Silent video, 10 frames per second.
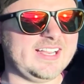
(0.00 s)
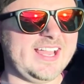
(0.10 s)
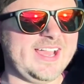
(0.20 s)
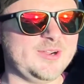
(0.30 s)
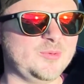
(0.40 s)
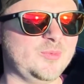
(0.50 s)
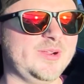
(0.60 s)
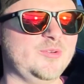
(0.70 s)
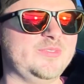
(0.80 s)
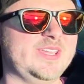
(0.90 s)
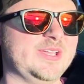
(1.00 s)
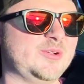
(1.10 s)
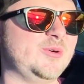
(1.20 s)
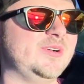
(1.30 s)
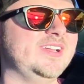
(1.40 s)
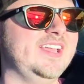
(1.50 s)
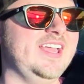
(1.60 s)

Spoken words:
I had a rental vehicle,